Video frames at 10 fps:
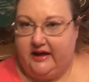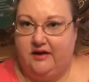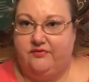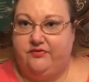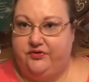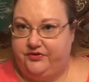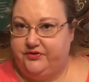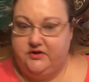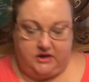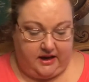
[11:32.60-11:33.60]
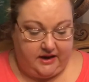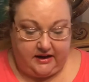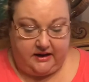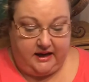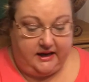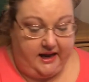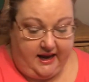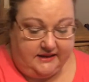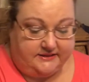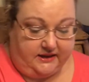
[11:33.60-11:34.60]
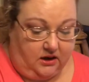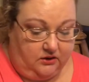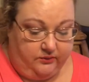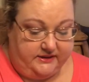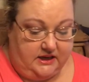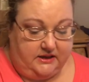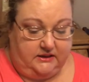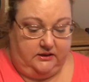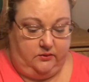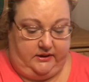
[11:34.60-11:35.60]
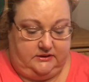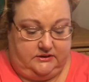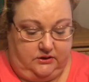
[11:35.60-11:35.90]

if, and it has like all the way down to the little ones.